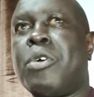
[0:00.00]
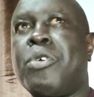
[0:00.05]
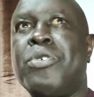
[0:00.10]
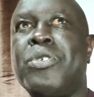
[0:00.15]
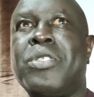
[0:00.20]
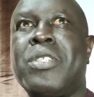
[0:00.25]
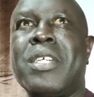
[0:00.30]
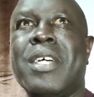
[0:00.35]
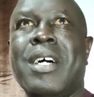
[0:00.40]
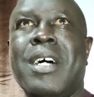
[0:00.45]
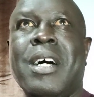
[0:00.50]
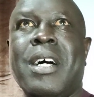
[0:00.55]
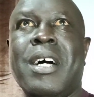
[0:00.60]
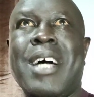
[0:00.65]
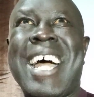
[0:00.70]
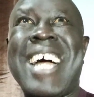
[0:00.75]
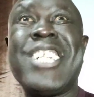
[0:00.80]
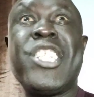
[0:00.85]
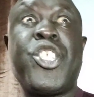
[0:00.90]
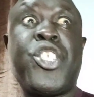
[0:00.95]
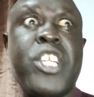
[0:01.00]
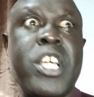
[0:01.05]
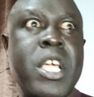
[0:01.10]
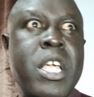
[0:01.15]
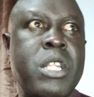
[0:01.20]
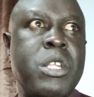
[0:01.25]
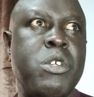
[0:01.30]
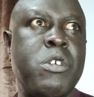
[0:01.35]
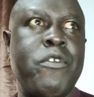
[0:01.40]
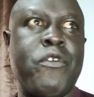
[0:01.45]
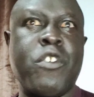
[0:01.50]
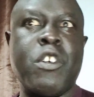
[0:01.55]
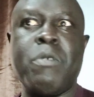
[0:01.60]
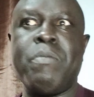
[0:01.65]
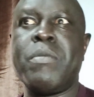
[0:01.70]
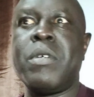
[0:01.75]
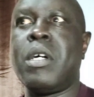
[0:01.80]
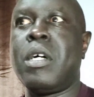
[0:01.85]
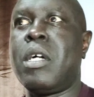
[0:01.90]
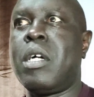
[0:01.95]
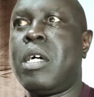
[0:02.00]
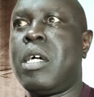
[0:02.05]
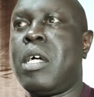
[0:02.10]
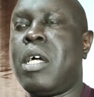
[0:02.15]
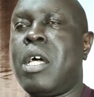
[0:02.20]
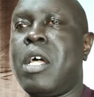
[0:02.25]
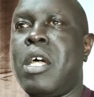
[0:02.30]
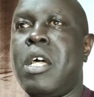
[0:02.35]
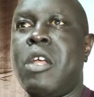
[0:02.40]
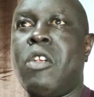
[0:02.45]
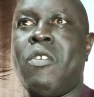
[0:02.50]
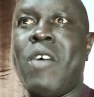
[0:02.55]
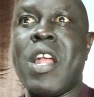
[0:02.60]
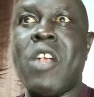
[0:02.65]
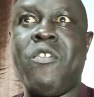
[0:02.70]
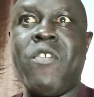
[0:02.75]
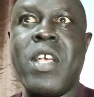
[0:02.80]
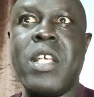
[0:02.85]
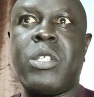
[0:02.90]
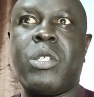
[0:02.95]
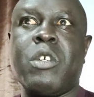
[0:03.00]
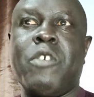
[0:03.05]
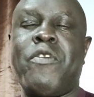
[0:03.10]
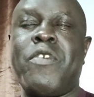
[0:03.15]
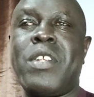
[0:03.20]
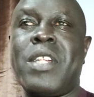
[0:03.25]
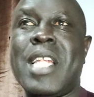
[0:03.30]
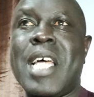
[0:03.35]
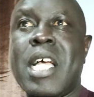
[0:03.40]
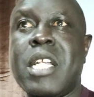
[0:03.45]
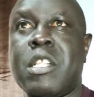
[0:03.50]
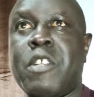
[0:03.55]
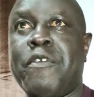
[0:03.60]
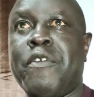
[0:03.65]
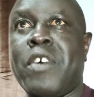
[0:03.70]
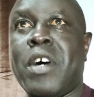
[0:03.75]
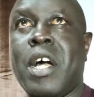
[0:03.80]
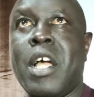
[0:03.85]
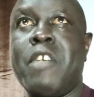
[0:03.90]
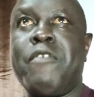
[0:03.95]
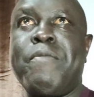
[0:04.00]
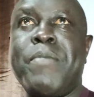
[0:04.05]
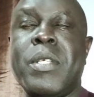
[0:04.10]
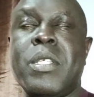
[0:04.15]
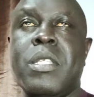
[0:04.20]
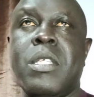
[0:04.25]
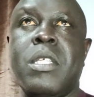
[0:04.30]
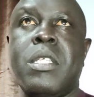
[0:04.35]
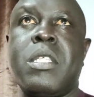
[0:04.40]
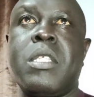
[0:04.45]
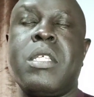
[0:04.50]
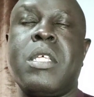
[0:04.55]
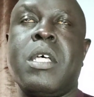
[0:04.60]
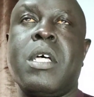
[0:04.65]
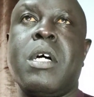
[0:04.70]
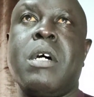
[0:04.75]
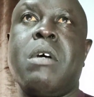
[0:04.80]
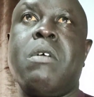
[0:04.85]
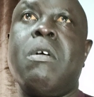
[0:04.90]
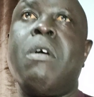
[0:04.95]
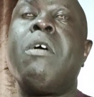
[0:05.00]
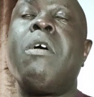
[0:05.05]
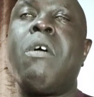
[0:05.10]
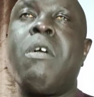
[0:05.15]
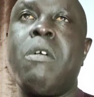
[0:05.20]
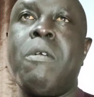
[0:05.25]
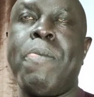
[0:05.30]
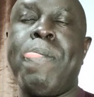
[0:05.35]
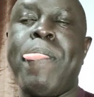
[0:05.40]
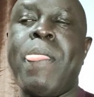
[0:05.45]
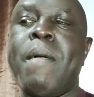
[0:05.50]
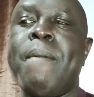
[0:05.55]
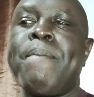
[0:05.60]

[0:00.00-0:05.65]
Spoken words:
could unchain you from a run race of a 9 to 5 business, or